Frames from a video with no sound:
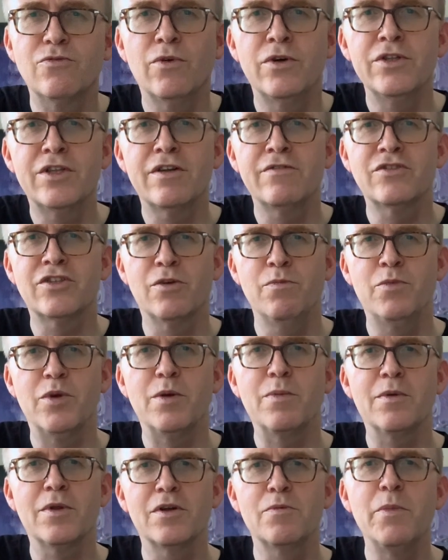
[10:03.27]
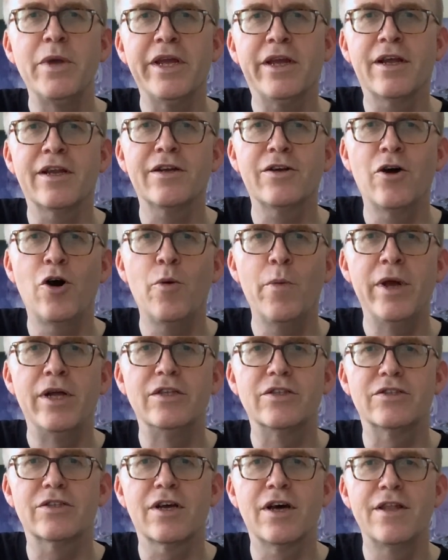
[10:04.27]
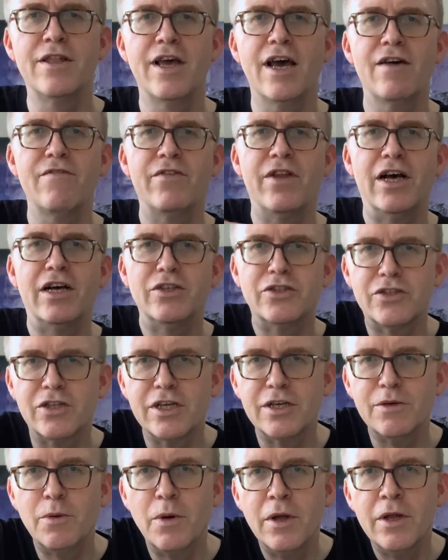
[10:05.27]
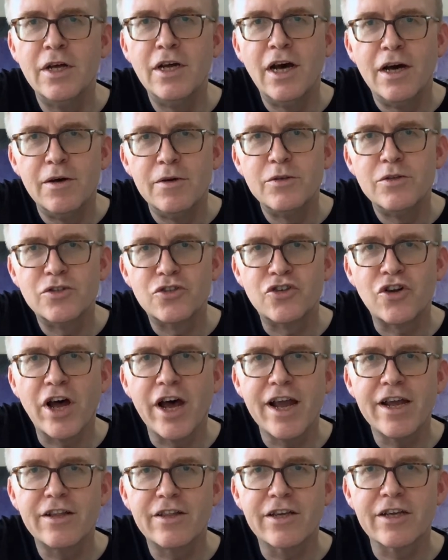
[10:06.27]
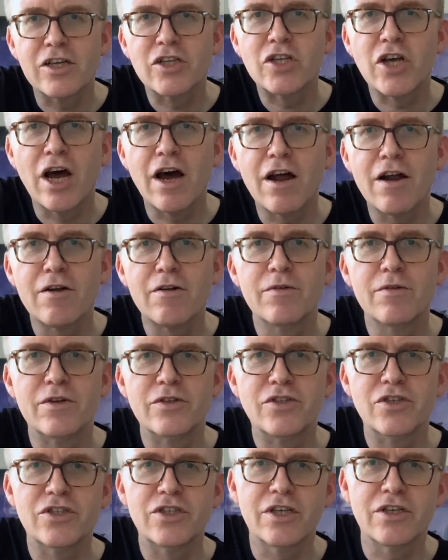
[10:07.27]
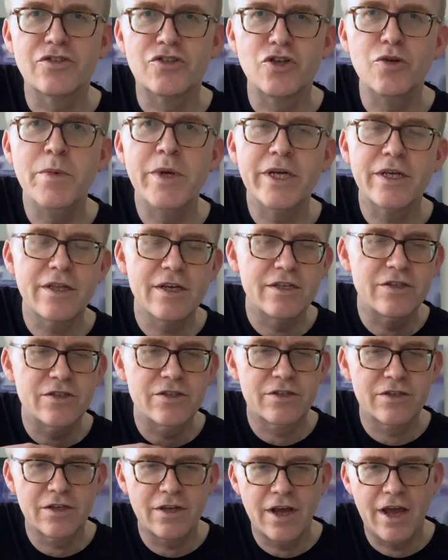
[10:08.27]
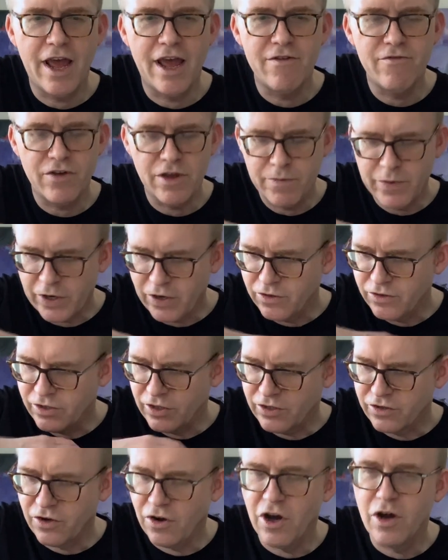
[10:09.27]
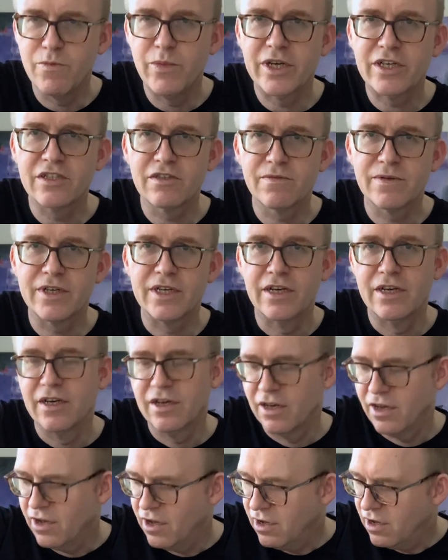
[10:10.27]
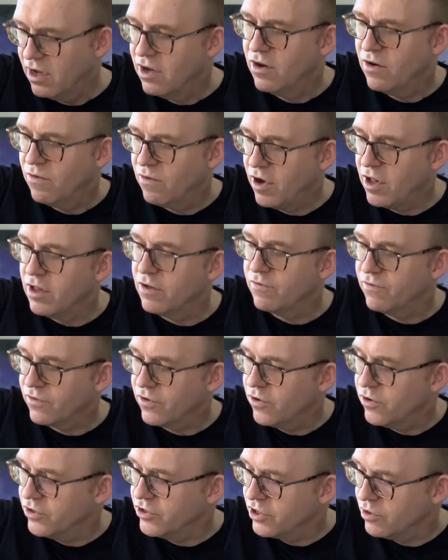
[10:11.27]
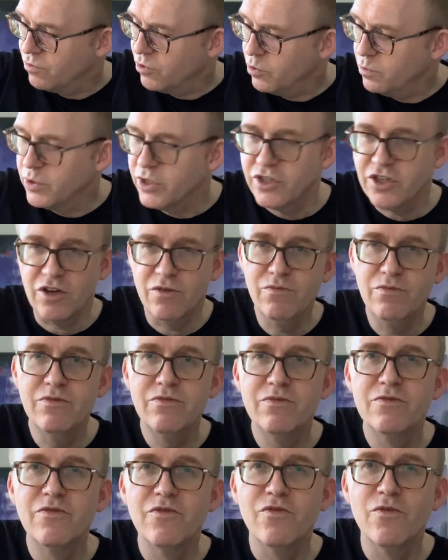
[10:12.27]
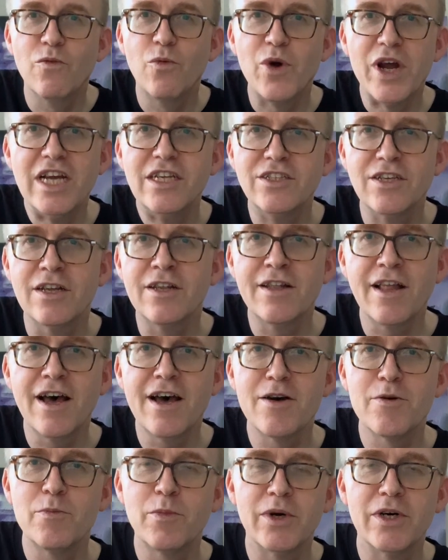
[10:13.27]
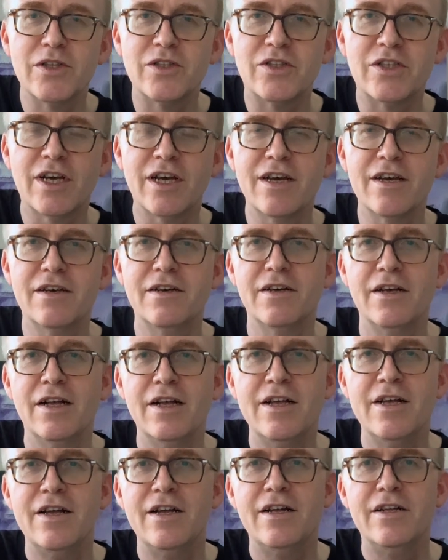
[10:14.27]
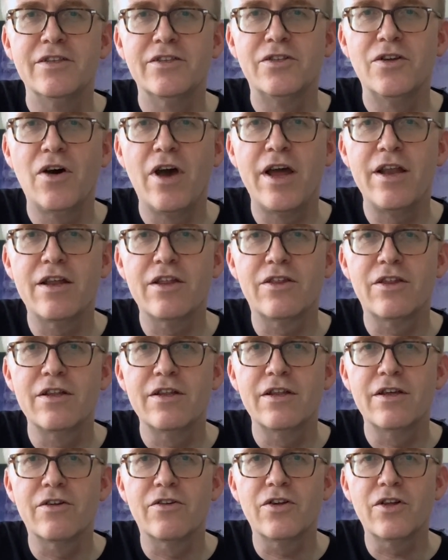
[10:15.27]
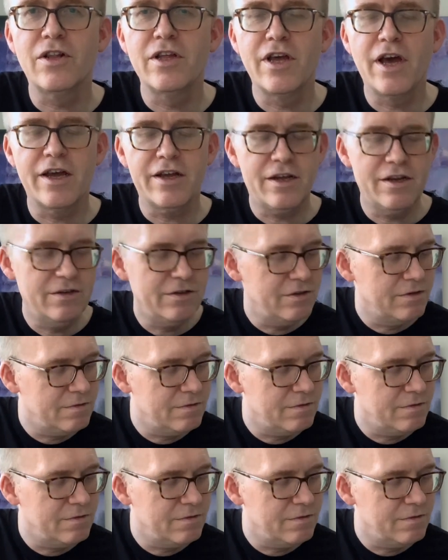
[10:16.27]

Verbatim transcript: wonder if some people are making comments and they haven't actually tried the guitar. They're just assuming that it's heavy because it's got a Bigsby. Well, of course there will be some weight in that, but it's not anything that really I can